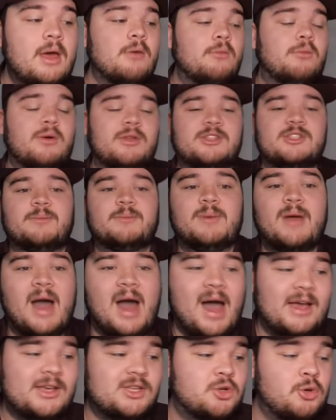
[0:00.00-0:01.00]
with some
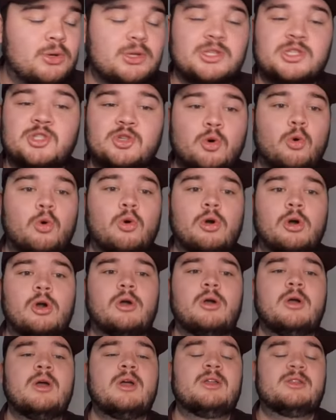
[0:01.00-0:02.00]
guys who can
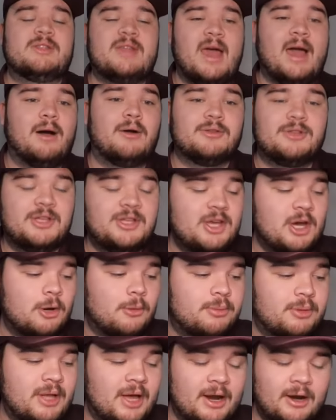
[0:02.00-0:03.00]
score, talented young
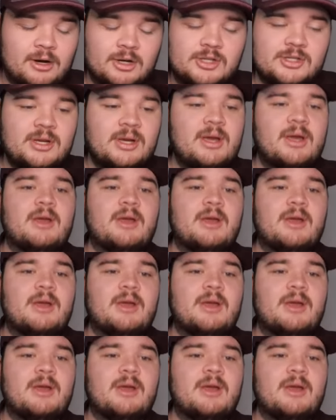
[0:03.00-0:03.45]
players,